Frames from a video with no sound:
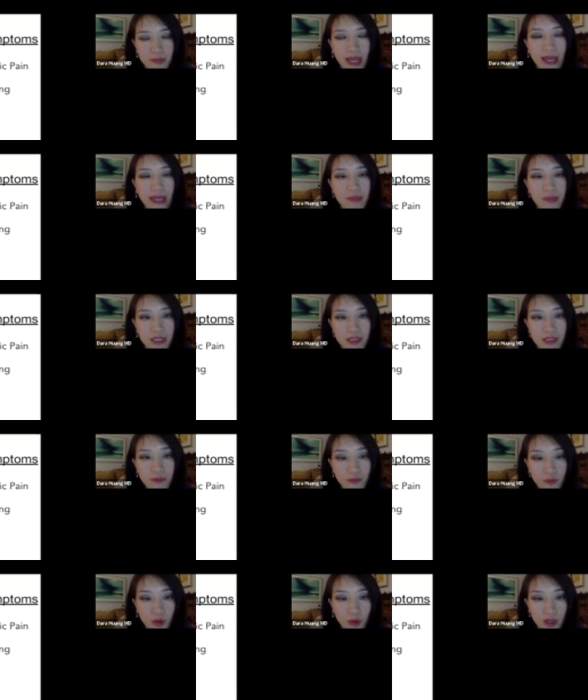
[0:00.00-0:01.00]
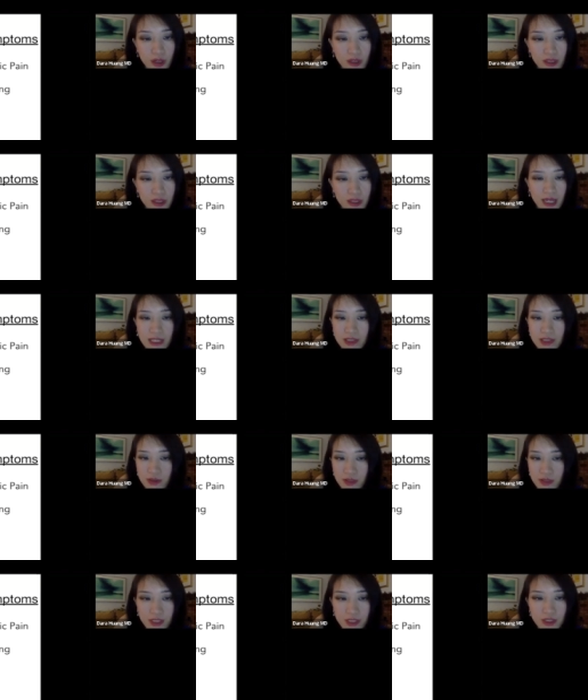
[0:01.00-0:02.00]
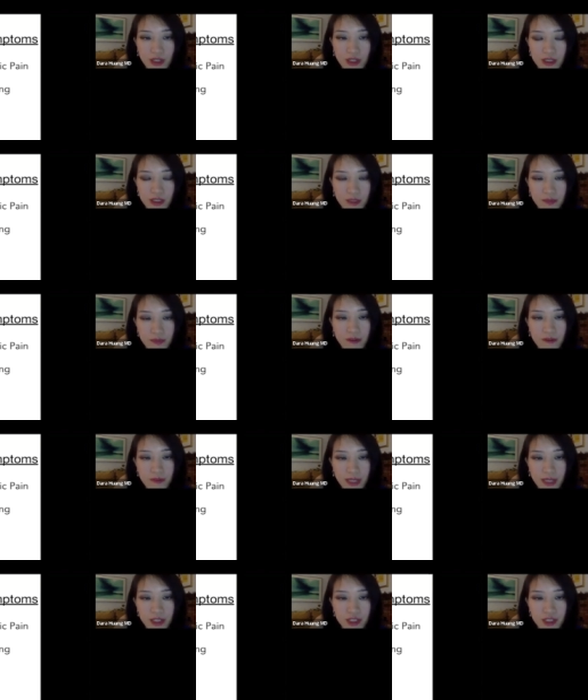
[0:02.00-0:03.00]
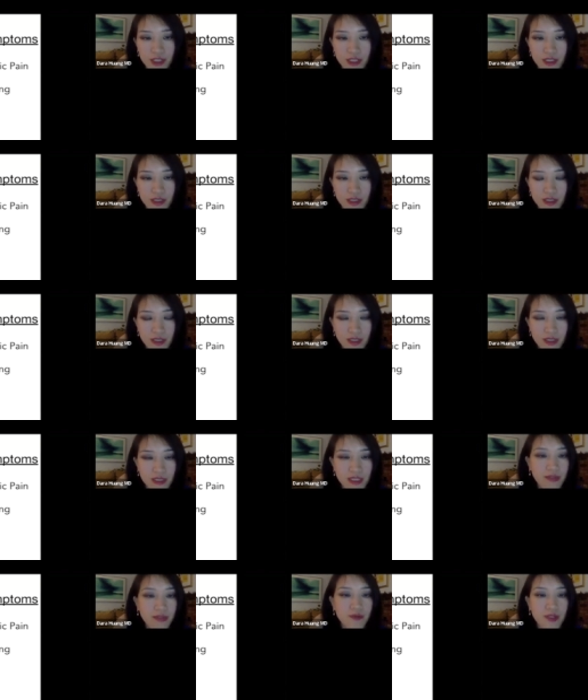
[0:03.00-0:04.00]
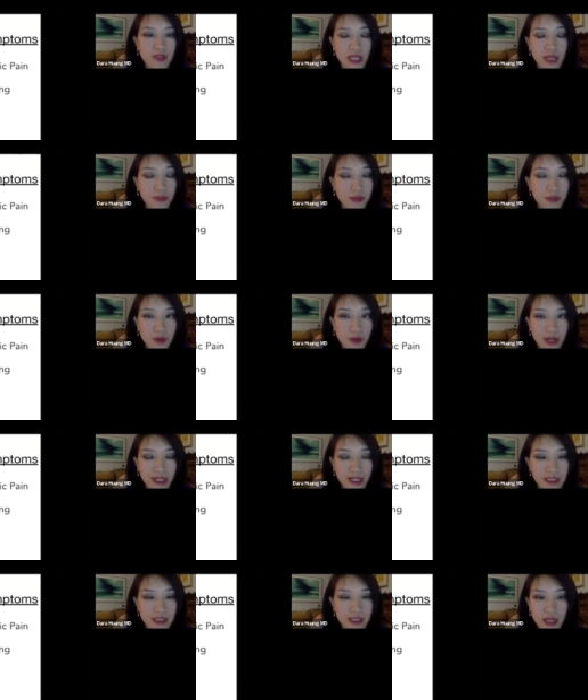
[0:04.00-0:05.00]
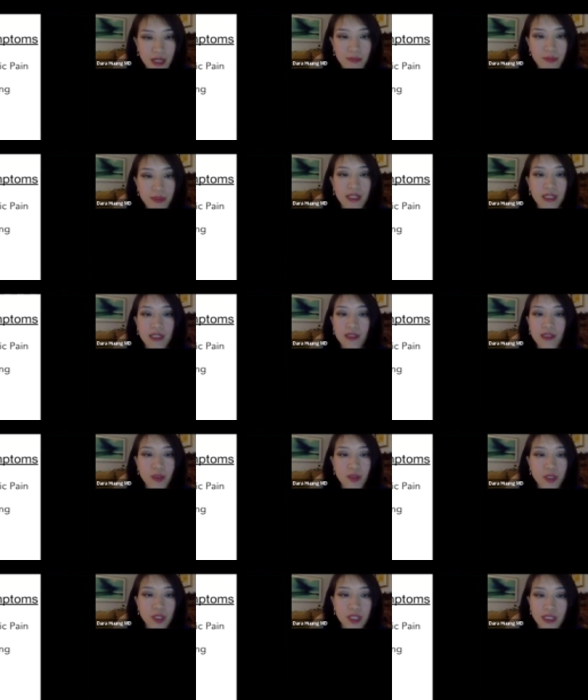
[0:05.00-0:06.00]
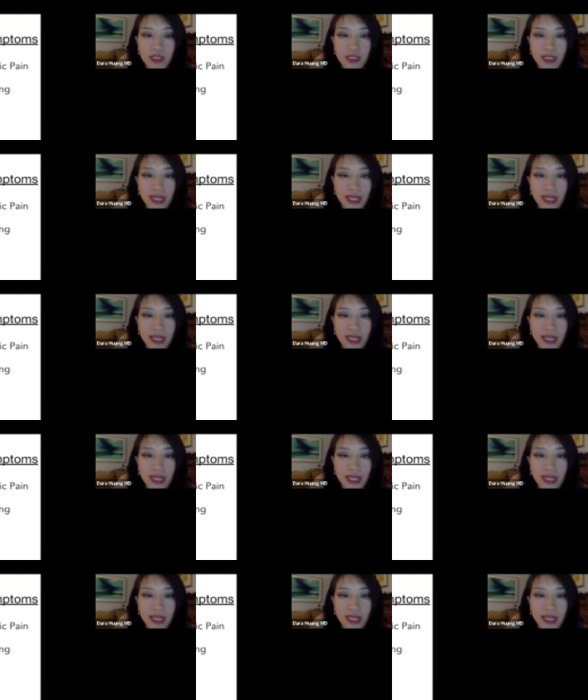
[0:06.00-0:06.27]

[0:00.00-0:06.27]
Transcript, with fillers: cannabis for. I certainly saw a number of patients say, for example, who had insomnia or